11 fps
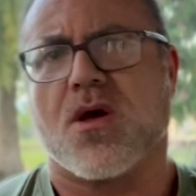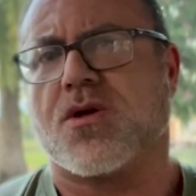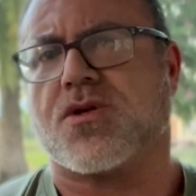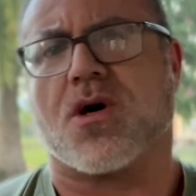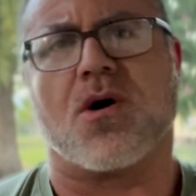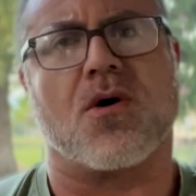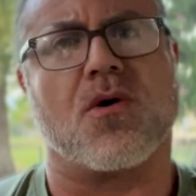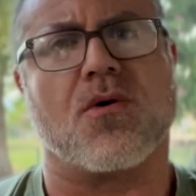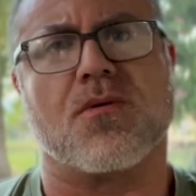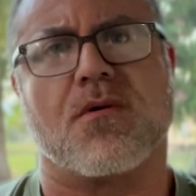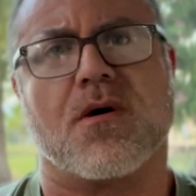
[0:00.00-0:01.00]

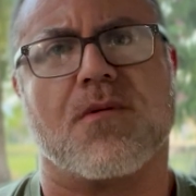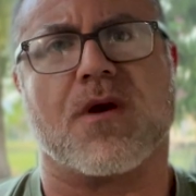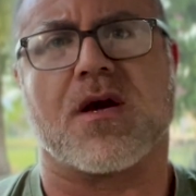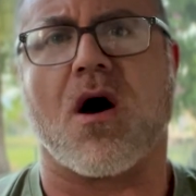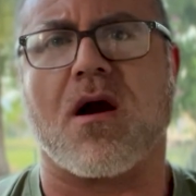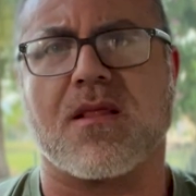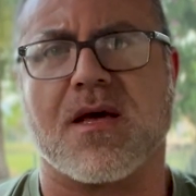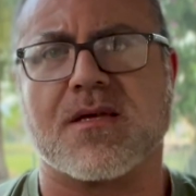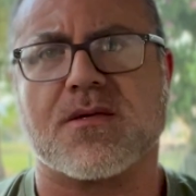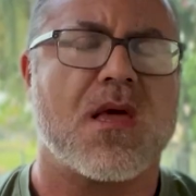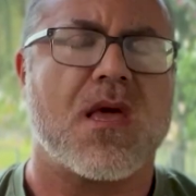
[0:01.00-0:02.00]
So
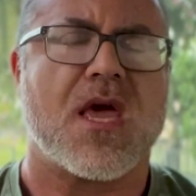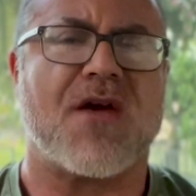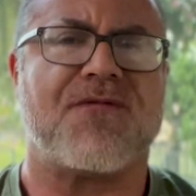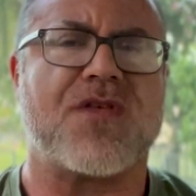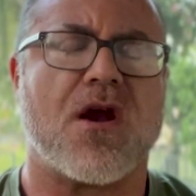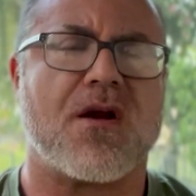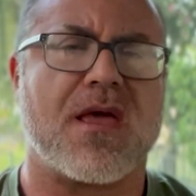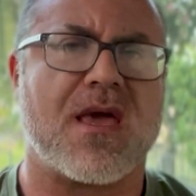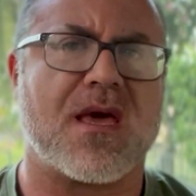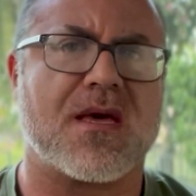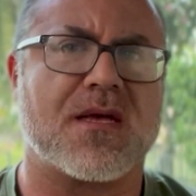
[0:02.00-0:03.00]
regardless, if there
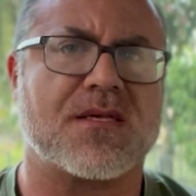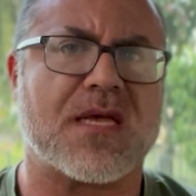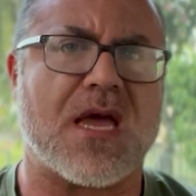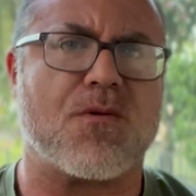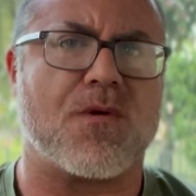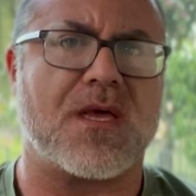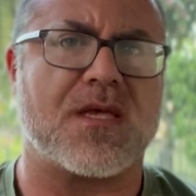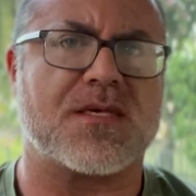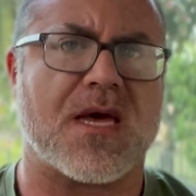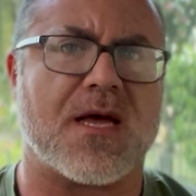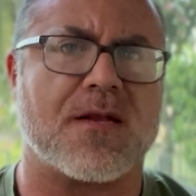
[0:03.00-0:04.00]
is a
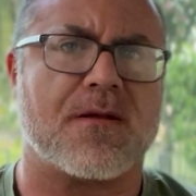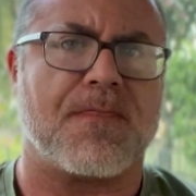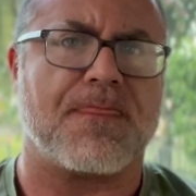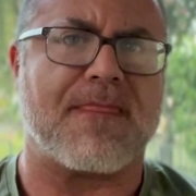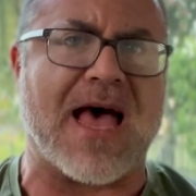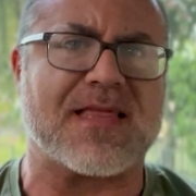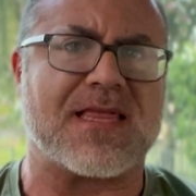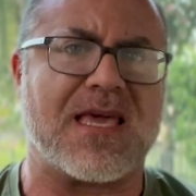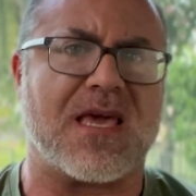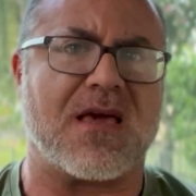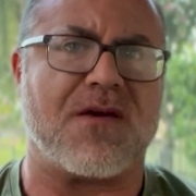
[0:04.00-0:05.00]
reason that
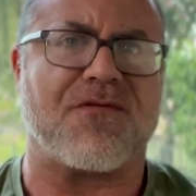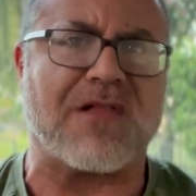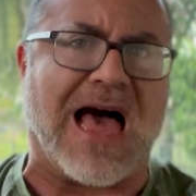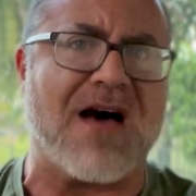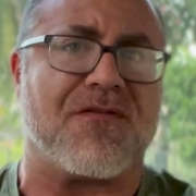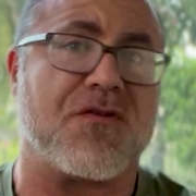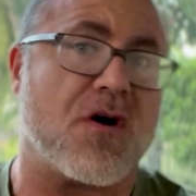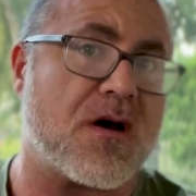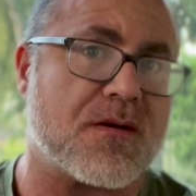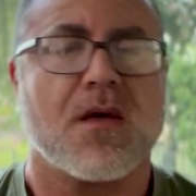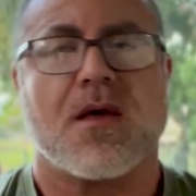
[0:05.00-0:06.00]
the flat
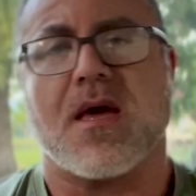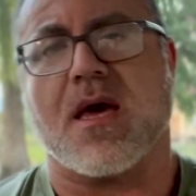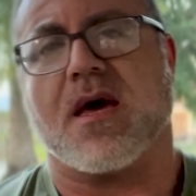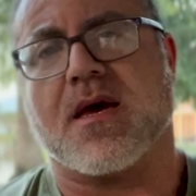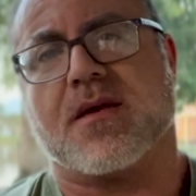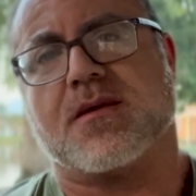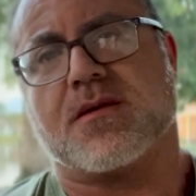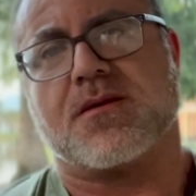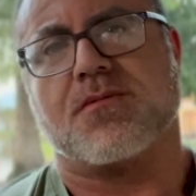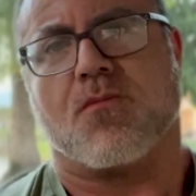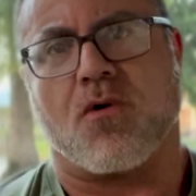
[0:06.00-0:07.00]
foot
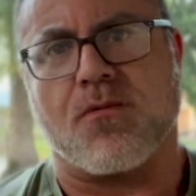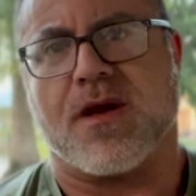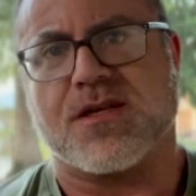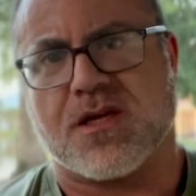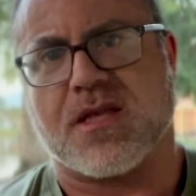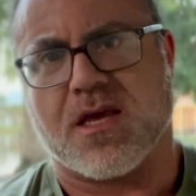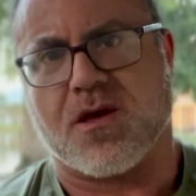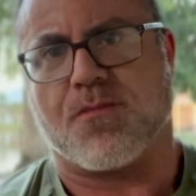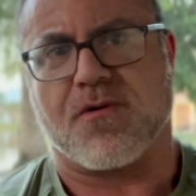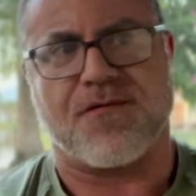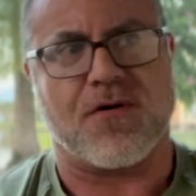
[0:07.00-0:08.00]
is more rigid than you
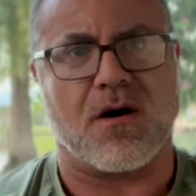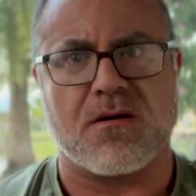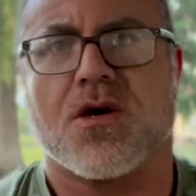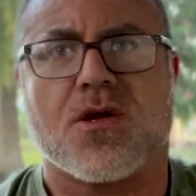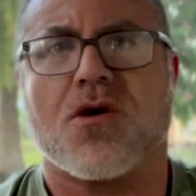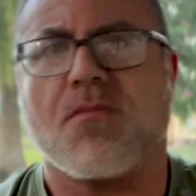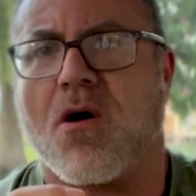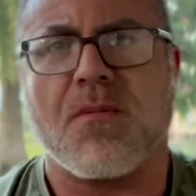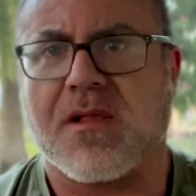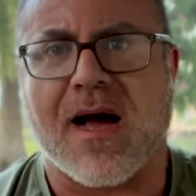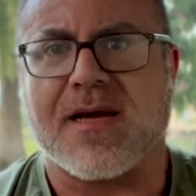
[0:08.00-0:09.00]
prefer, you
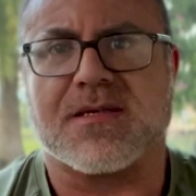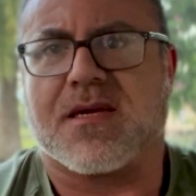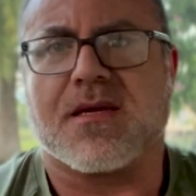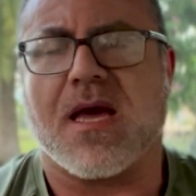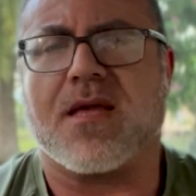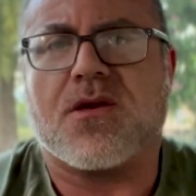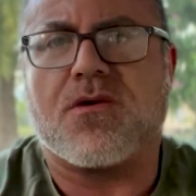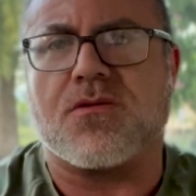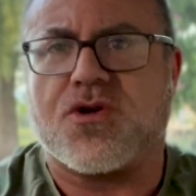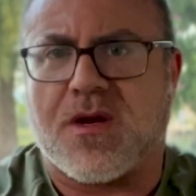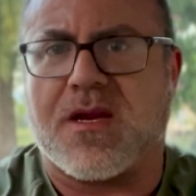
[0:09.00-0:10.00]
mobilize it and you
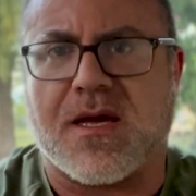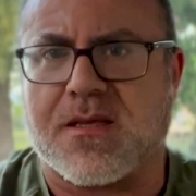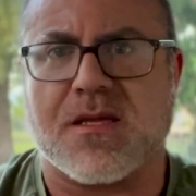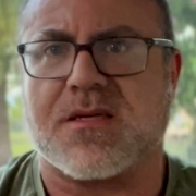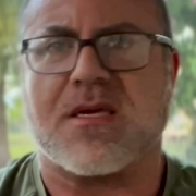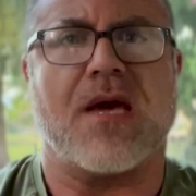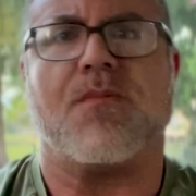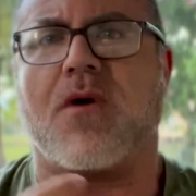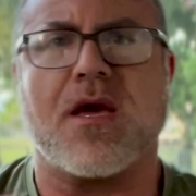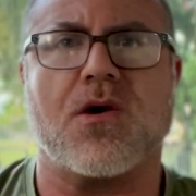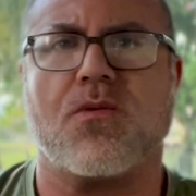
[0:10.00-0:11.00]
treat it the same
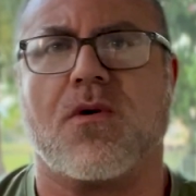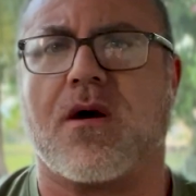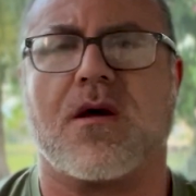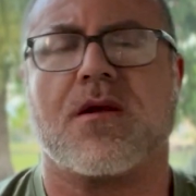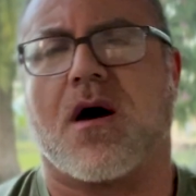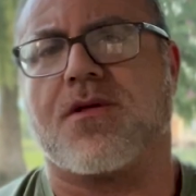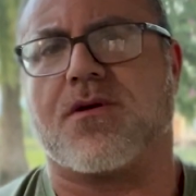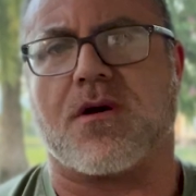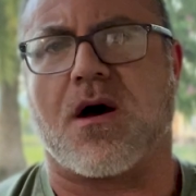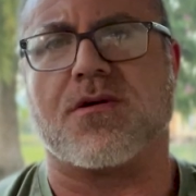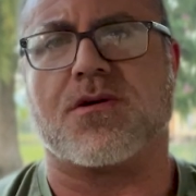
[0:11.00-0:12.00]
way you would
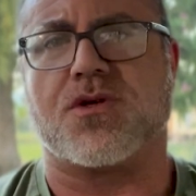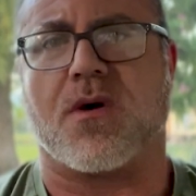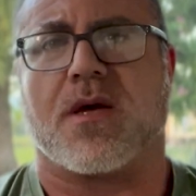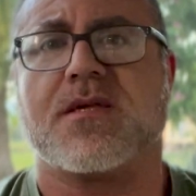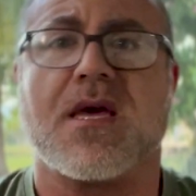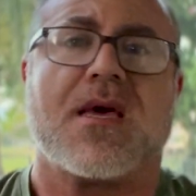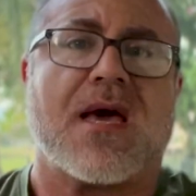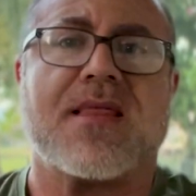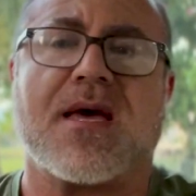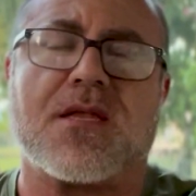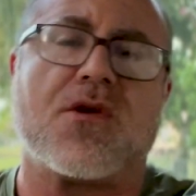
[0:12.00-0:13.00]
other joints,
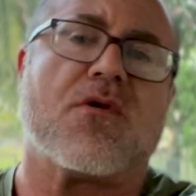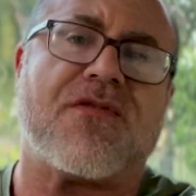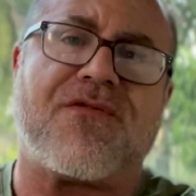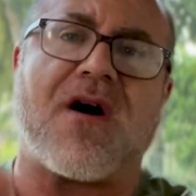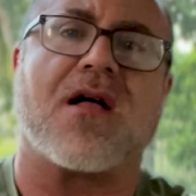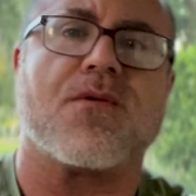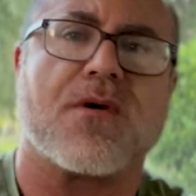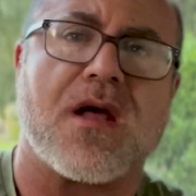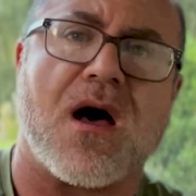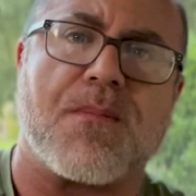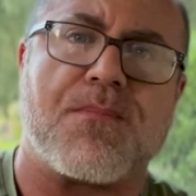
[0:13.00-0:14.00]
and then you would follow it
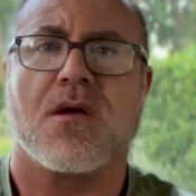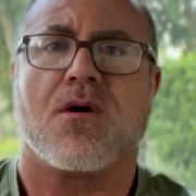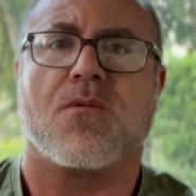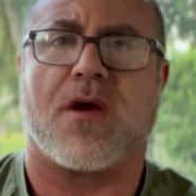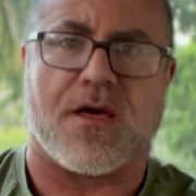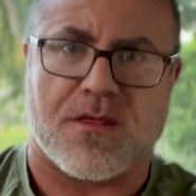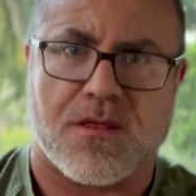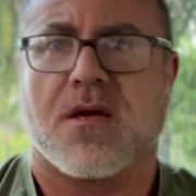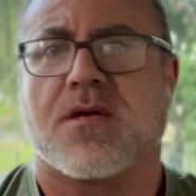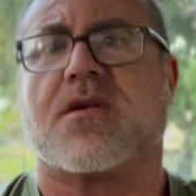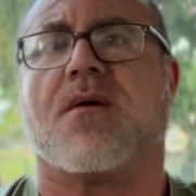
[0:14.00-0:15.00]
up
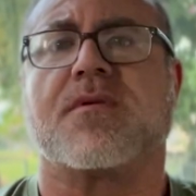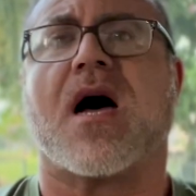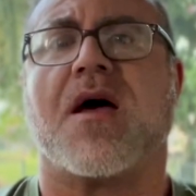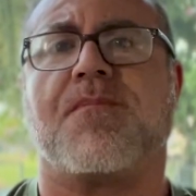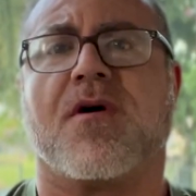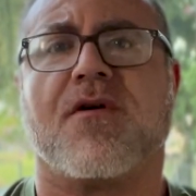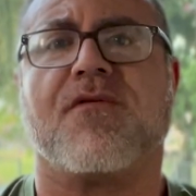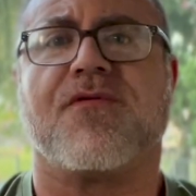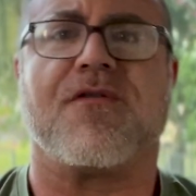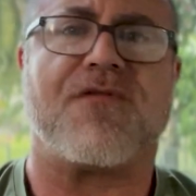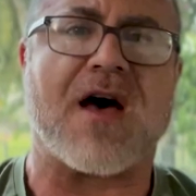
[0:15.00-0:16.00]
with some type of
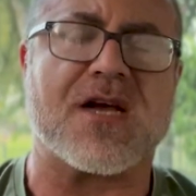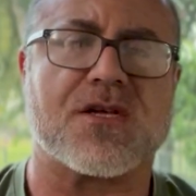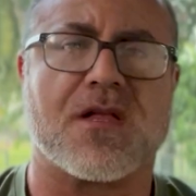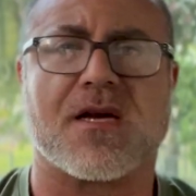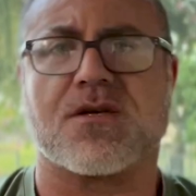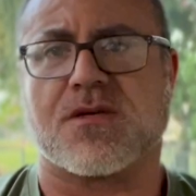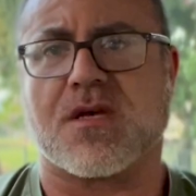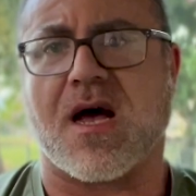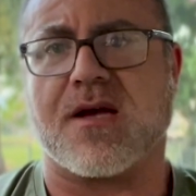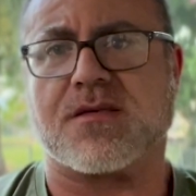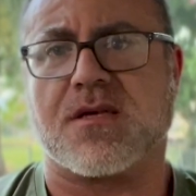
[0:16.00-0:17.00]
fascial
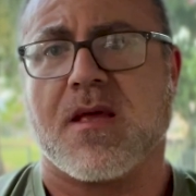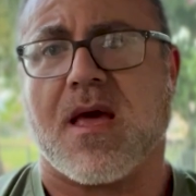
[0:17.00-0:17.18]
exercise.